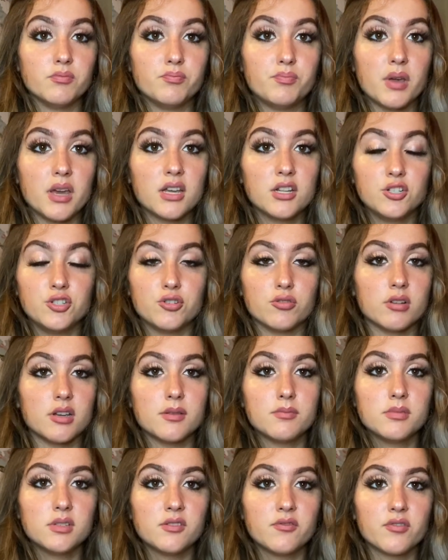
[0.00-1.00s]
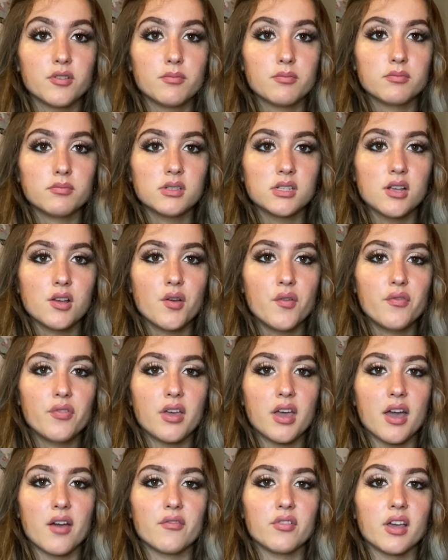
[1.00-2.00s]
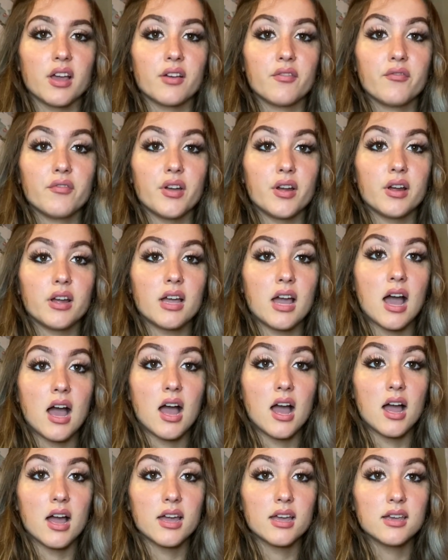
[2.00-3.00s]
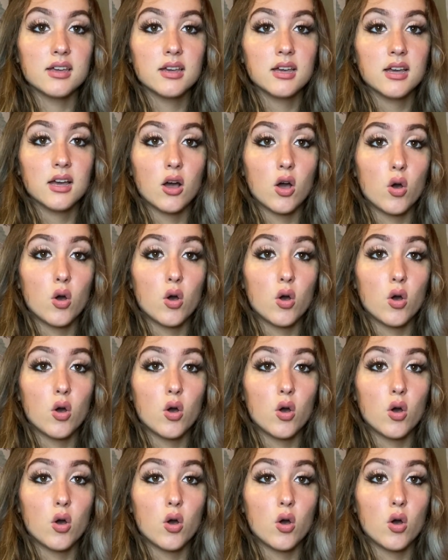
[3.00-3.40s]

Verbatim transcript: big dreams for themselves, they have like very high,